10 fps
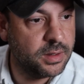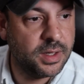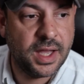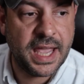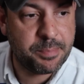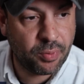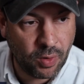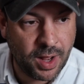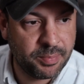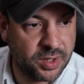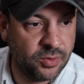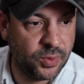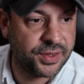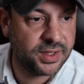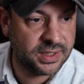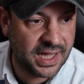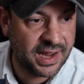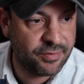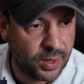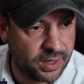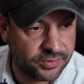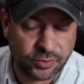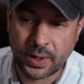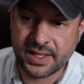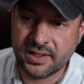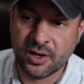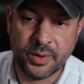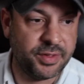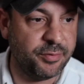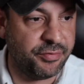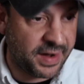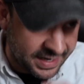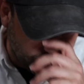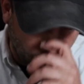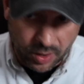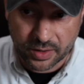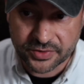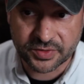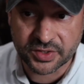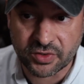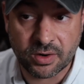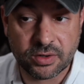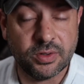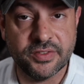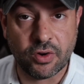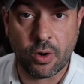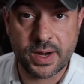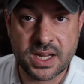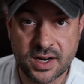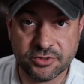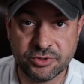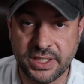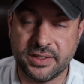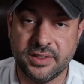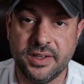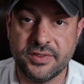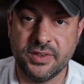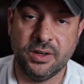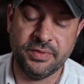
A prop gun with live rounds. Right there, within five words, this article has already contradicted itself.